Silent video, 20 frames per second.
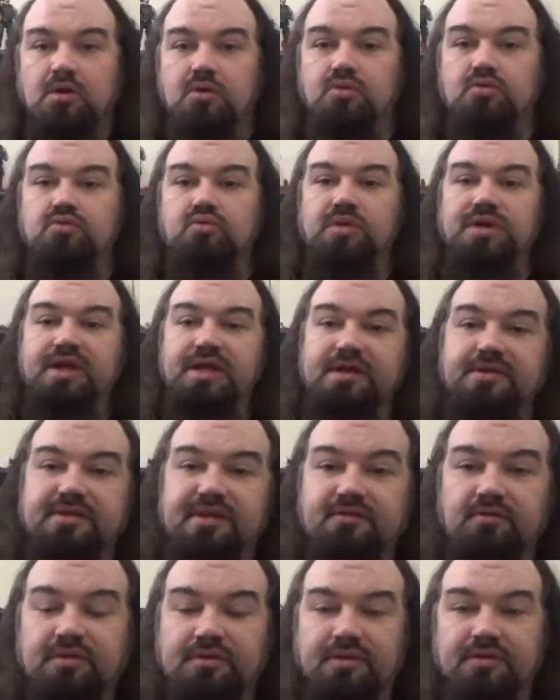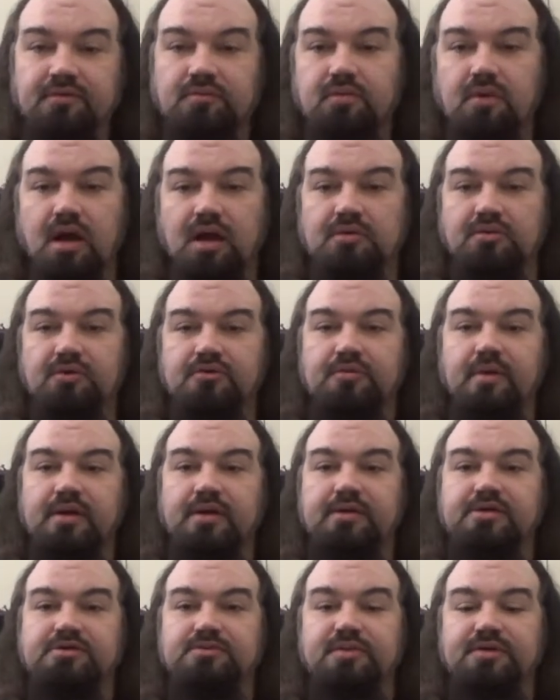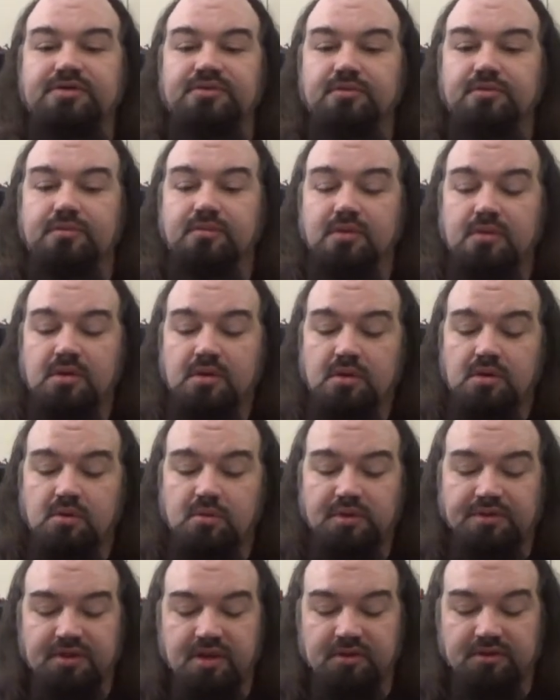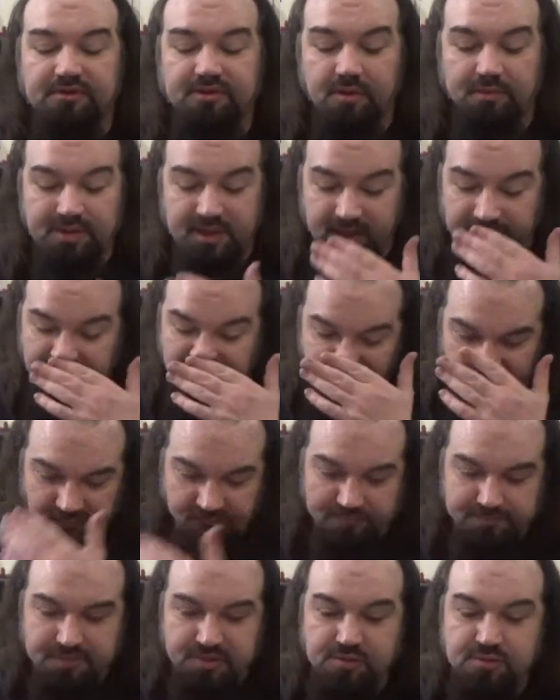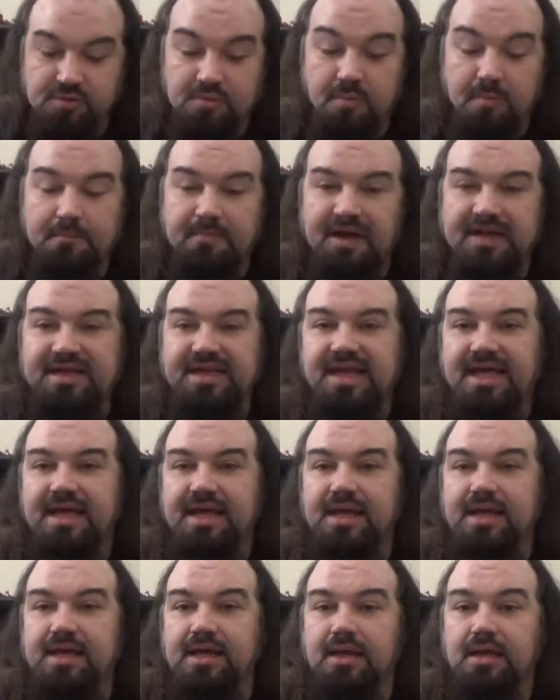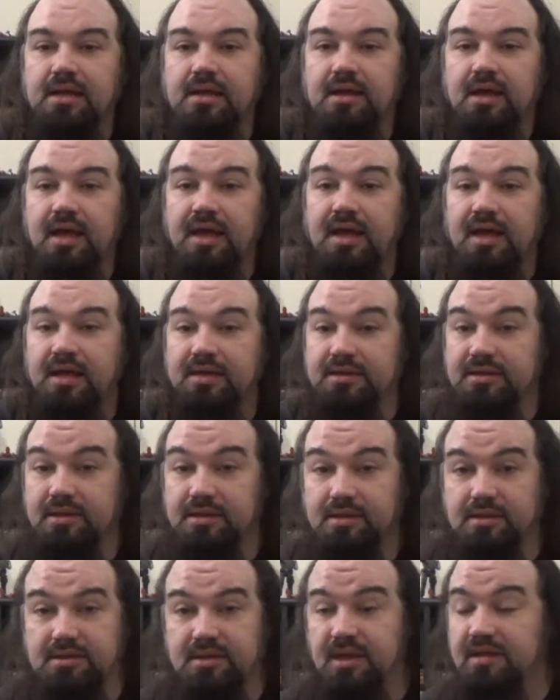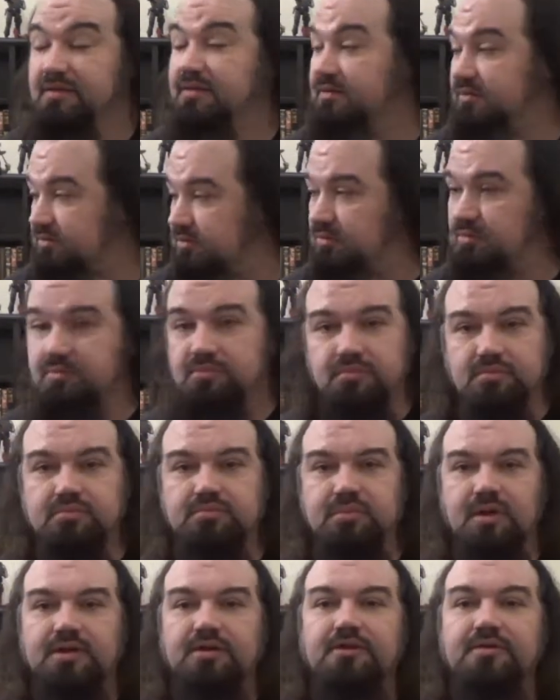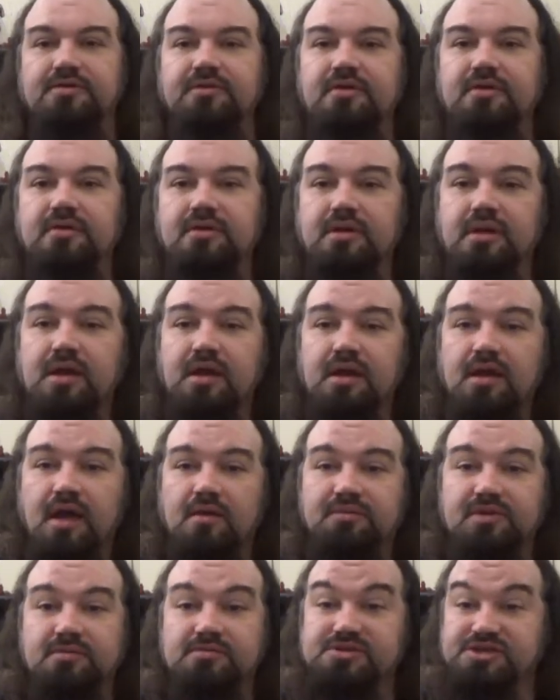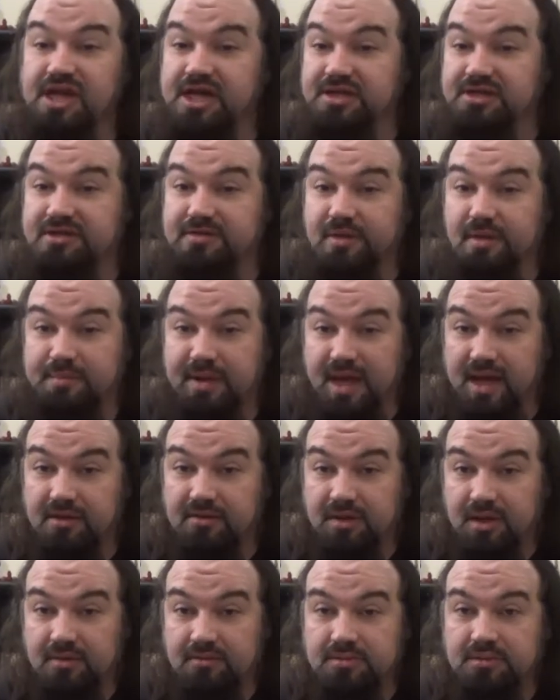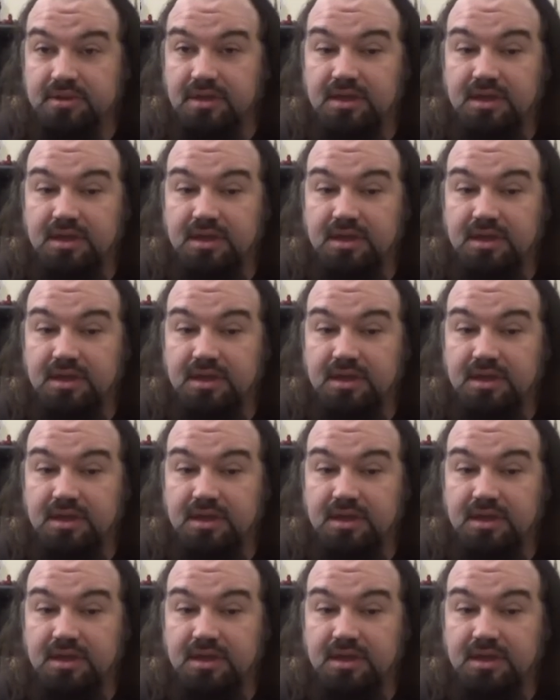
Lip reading: Greetings, everyone. This is Rock and Roll Spot Country with another song of Mutant Monday. And yes, I noticed there have been some changes to my background.